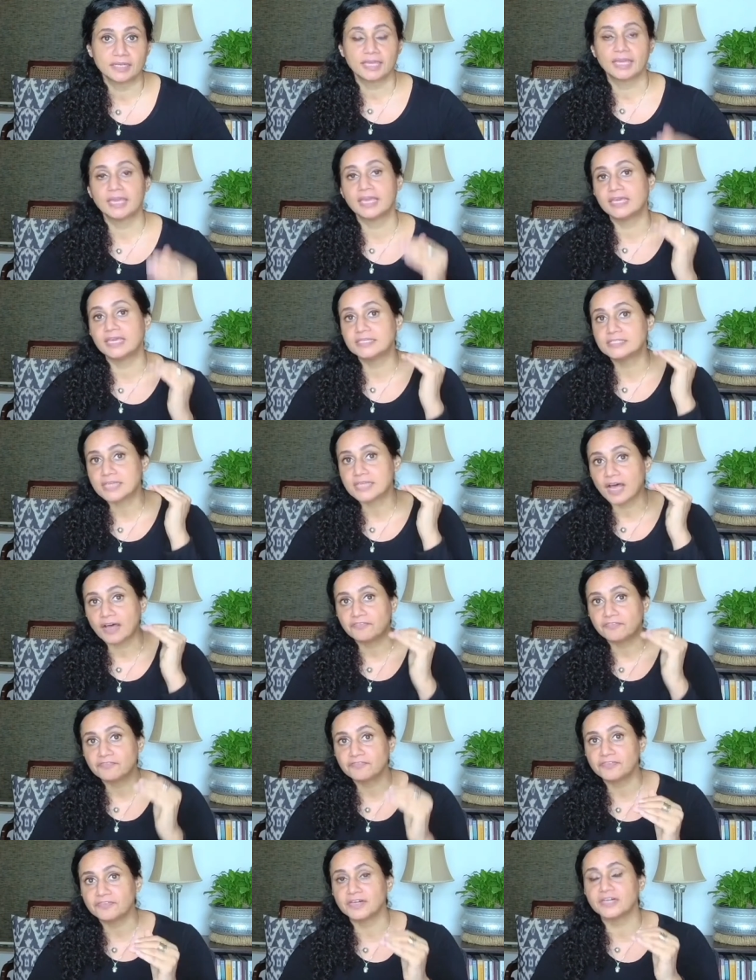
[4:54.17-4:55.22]
is our
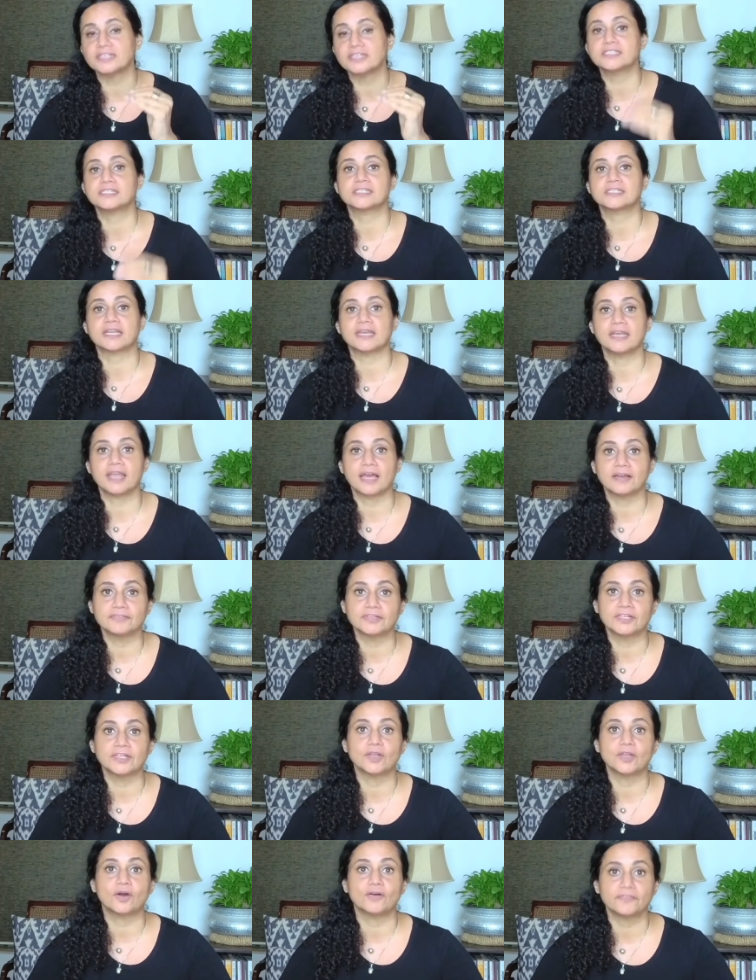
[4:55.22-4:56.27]
first
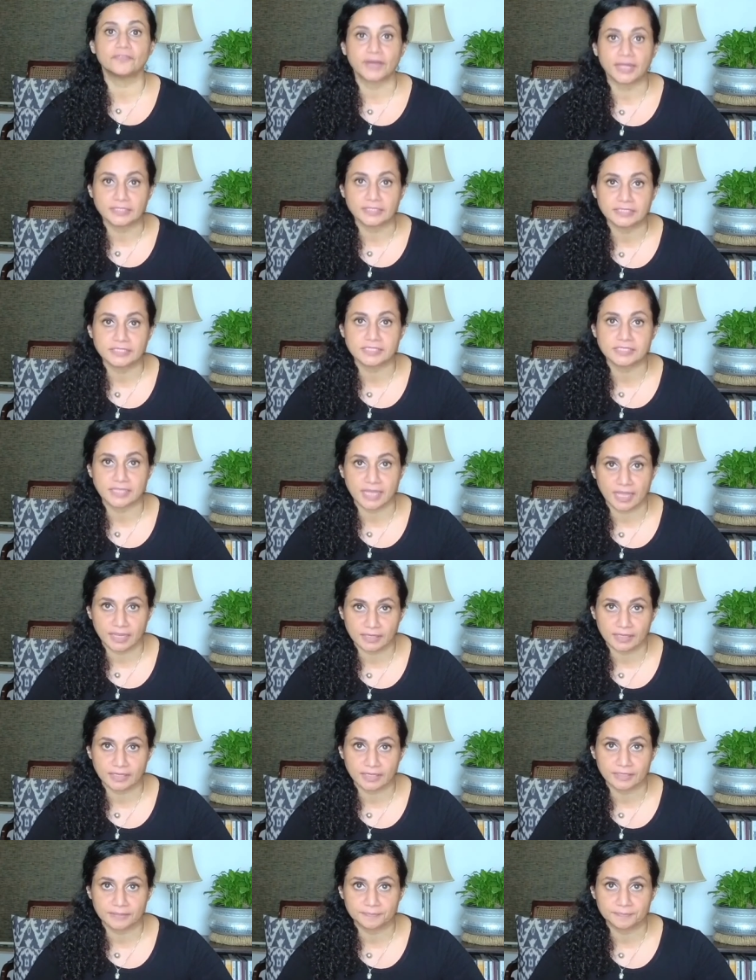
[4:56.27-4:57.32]
level of
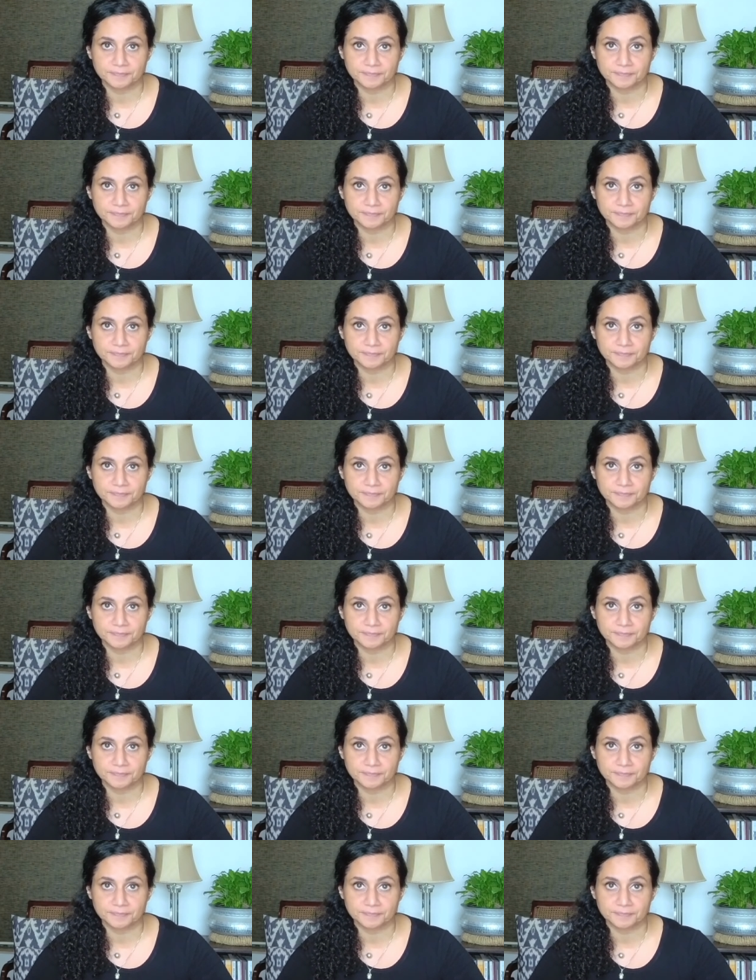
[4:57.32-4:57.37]
understanding.